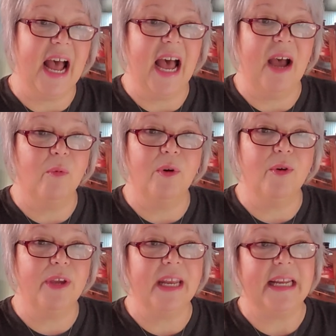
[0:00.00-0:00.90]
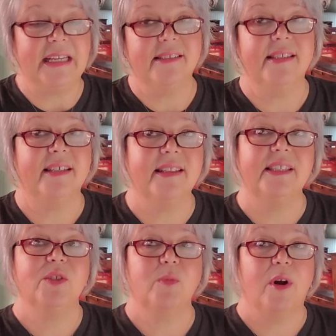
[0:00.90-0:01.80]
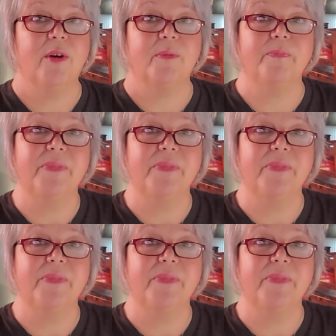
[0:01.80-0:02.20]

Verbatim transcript: I will get into this word.